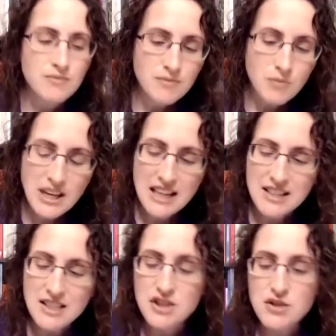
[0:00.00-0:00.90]
We get to
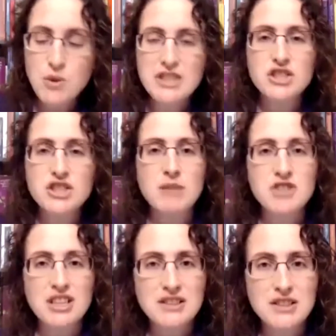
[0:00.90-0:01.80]
switch
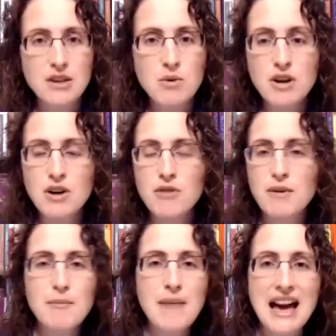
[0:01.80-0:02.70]
subjects. So we'll go
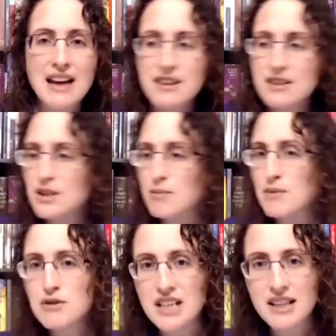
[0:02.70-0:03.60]
from math to
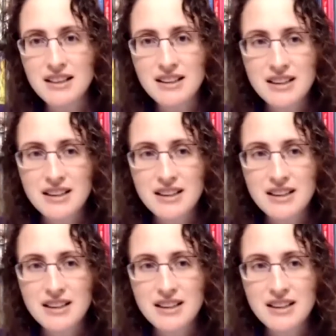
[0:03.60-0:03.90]
music,